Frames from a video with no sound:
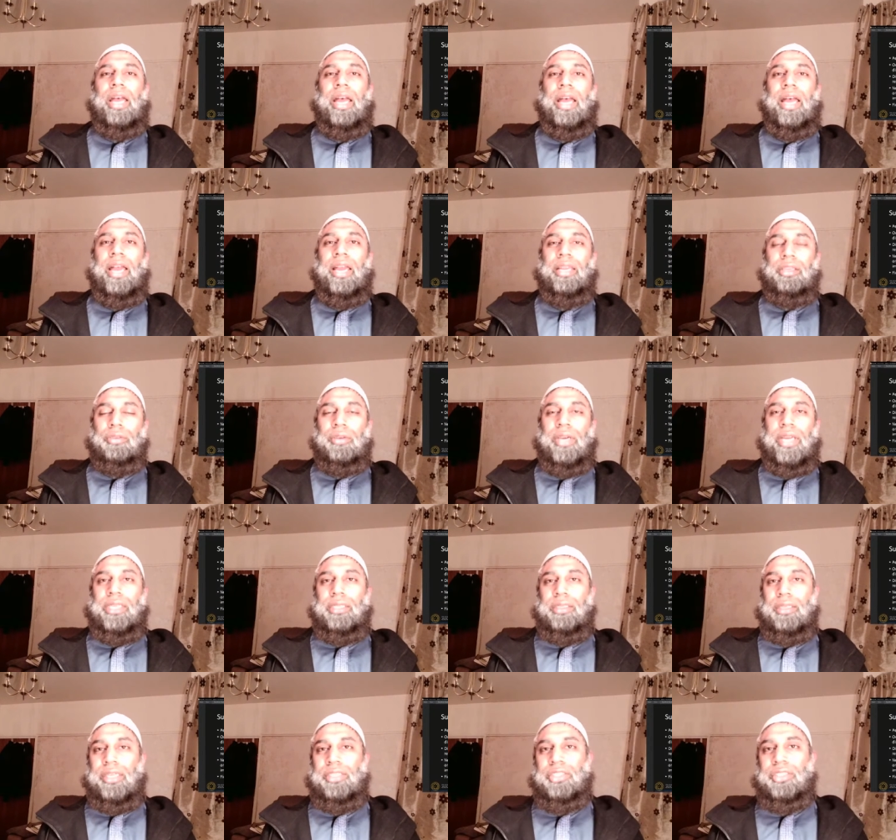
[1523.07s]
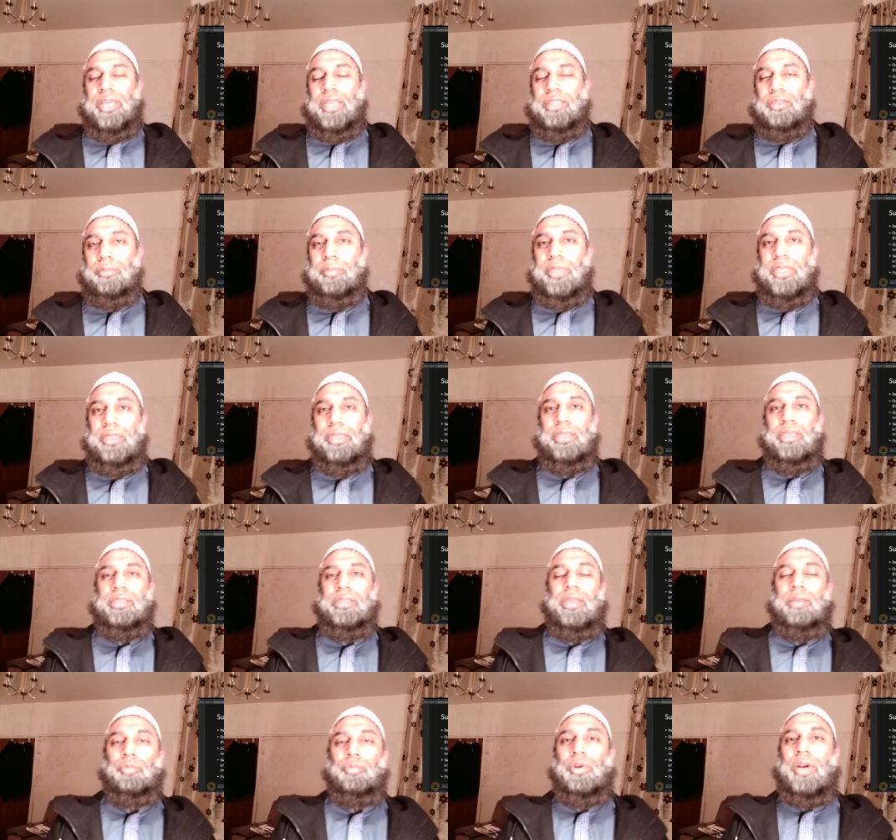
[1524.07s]
and you had Ash-Shatibi in
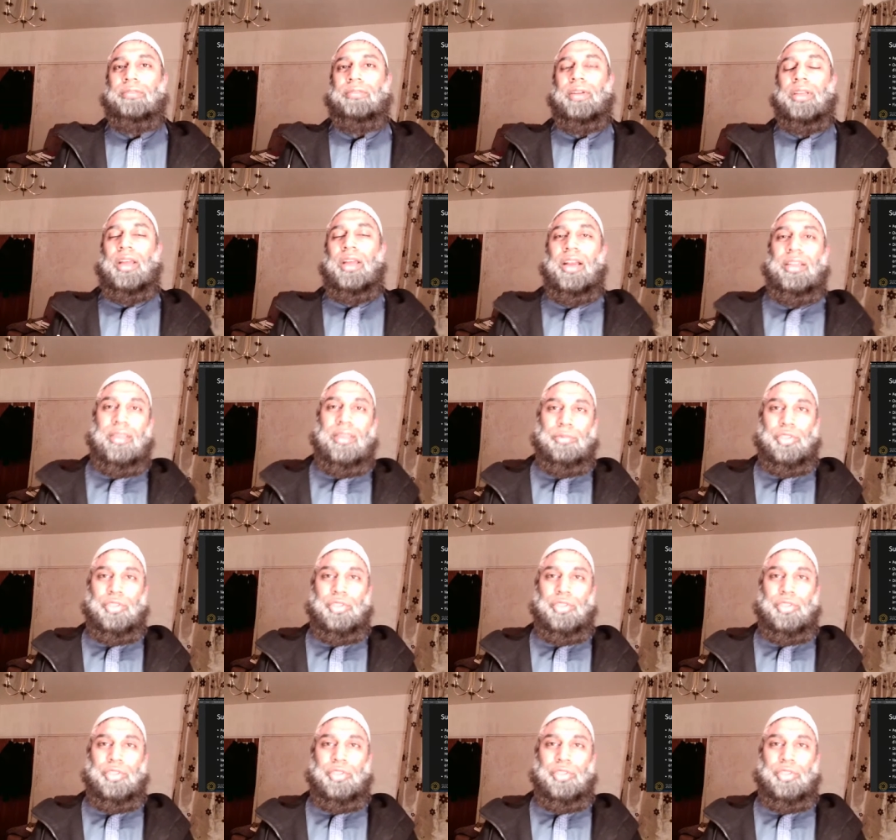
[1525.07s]
his Al-Muwafaqat.